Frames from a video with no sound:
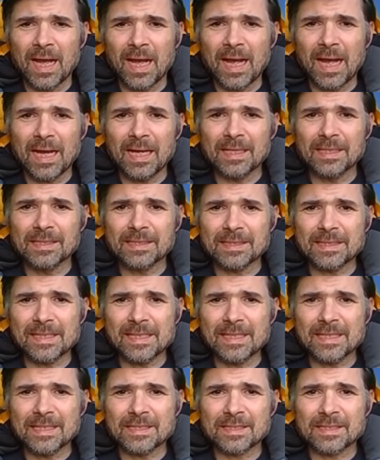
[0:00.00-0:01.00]
And
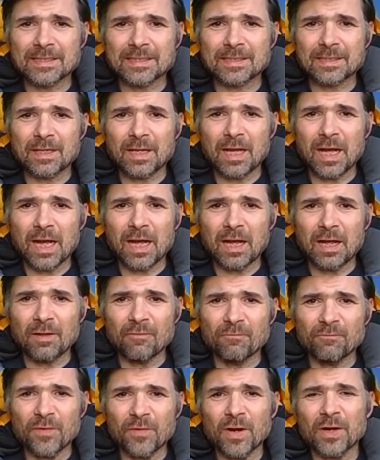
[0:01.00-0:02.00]
it's
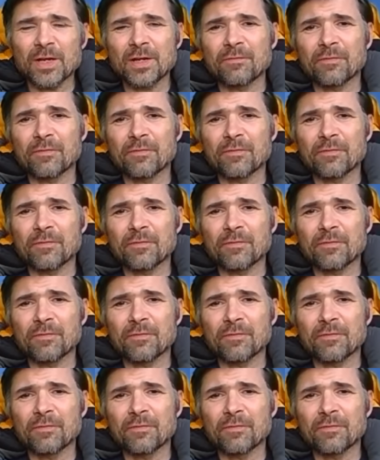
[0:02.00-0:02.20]
very,